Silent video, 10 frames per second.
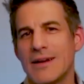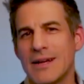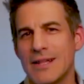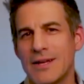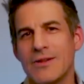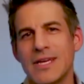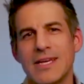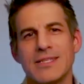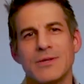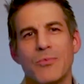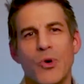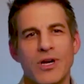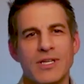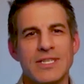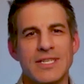Clearly, it's
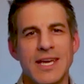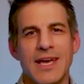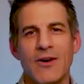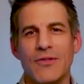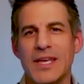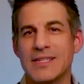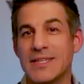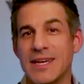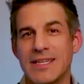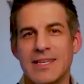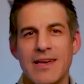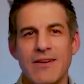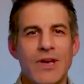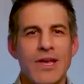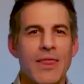important to stay healthy and stay safe.